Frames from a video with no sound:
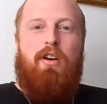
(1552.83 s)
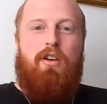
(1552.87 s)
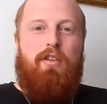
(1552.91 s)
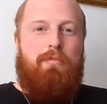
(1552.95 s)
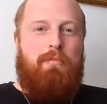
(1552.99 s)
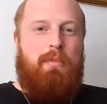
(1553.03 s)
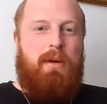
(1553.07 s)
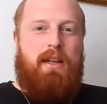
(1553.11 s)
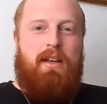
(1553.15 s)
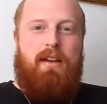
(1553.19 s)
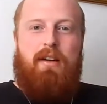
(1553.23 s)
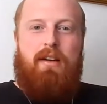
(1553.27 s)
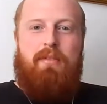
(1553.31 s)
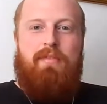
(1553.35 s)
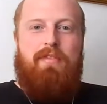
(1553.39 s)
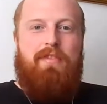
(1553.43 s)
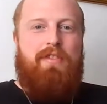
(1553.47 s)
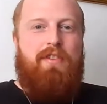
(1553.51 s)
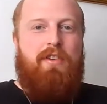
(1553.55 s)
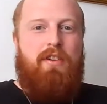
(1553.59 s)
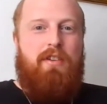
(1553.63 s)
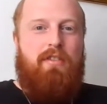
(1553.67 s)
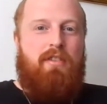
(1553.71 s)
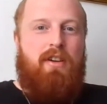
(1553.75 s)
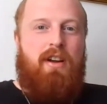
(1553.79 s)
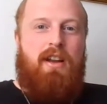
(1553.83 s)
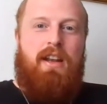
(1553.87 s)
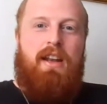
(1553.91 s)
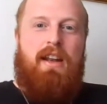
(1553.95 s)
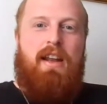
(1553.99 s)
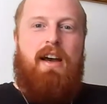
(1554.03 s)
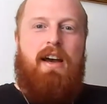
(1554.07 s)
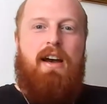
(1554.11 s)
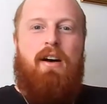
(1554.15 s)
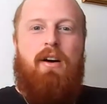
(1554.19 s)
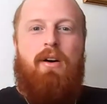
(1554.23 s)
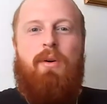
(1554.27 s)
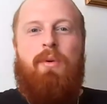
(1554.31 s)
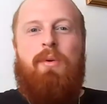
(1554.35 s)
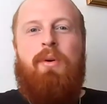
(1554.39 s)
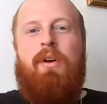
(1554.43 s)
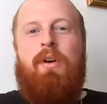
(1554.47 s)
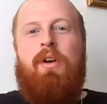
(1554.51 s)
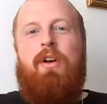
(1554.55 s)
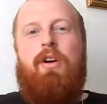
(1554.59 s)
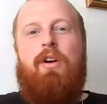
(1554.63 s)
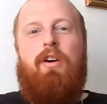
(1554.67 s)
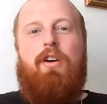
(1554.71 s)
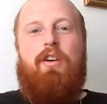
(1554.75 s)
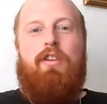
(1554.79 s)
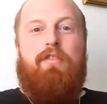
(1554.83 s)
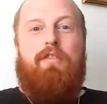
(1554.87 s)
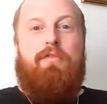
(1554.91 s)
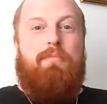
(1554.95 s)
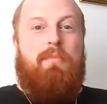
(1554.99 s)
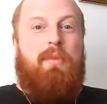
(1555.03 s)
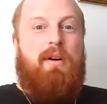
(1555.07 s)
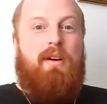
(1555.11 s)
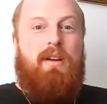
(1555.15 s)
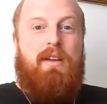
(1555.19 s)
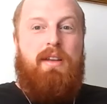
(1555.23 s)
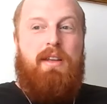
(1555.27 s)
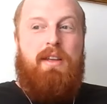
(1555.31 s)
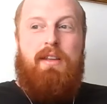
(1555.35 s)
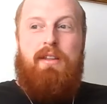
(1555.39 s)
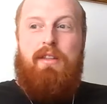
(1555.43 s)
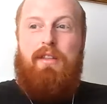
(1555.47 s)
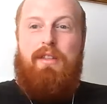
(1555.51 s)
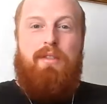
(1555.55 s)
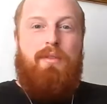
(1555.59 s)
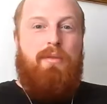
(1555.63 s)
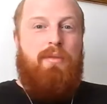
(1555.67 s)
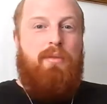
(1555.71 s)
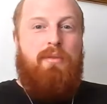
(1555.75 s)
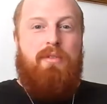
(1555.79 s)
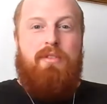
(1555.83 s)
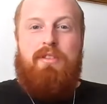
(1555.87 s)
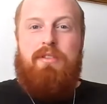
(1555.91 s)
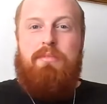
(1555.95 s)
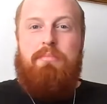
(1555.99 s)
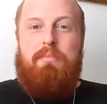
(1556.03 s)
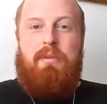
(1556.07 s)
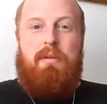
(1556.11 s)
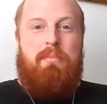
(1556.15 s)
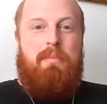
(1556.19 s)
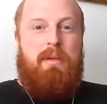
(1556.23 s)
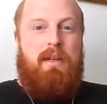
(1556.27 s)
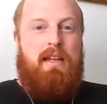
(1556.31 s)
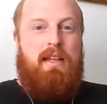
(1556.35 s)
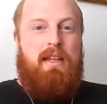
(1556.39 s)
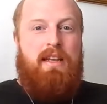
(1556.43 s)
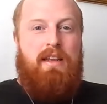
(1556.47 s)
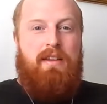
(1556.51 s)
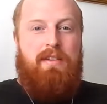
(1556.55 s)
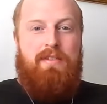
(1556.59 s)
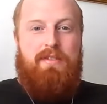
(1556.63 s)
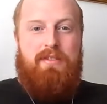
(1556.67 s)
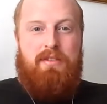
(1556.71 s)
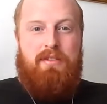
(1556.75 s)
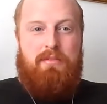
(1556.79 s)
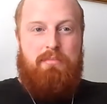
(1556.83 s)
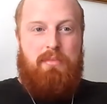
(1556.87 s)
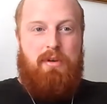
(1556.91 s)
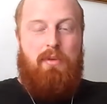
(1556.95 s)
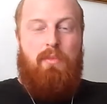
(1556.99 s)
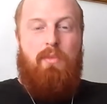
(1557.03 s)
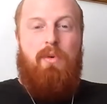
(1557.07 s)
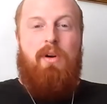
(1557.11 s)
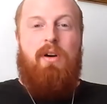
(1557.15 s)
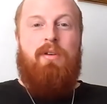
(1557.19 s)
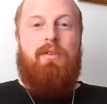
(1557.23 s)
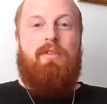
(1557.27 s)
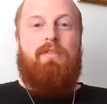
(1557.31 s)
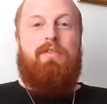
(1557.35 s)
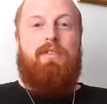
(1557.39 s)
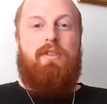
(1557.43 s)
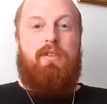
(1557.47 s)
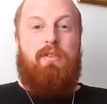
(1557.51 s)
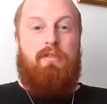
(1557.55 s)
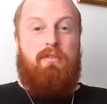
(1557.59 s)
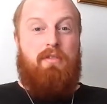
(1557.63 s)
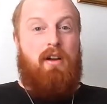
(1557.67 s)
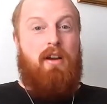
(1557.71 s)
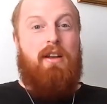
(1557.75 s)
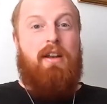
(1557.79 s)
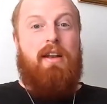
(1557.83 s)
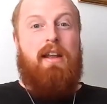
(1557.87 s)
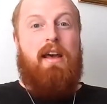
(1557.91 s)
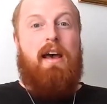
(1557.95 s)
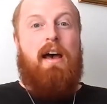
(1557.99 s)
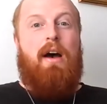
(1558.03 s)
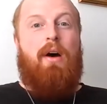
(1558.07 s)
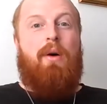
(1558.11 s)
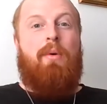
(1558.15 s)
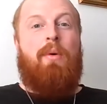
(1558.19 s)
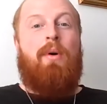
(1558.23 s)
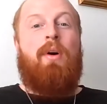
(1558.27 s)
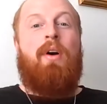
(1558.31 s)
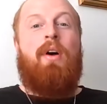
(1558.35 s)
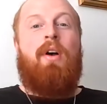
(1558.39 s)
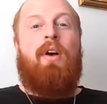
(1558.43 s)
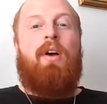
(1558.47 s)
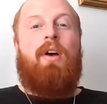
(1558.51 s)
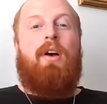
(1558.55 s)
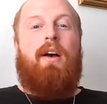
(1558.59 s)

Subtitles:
of my comfort right now, of my thoughts, my beliefs, my worldview right now,